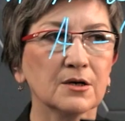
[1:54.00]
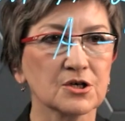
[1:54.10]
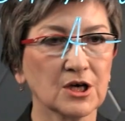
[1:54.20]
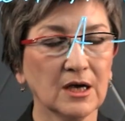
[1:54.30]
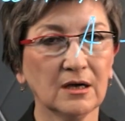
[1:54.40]

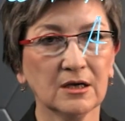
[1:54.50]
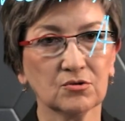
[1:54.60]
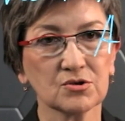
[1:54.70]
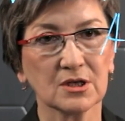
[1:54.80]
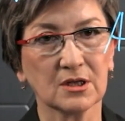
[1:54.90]
In
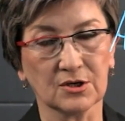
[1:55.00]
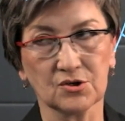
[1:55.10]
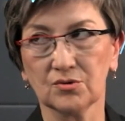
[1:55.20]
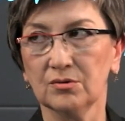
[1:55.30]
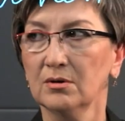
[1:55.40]
solving this
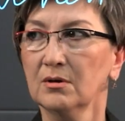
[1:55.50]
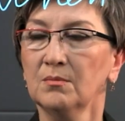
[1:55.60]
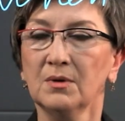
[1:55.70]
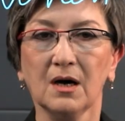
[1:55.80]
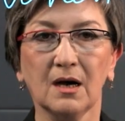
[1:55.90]
problem,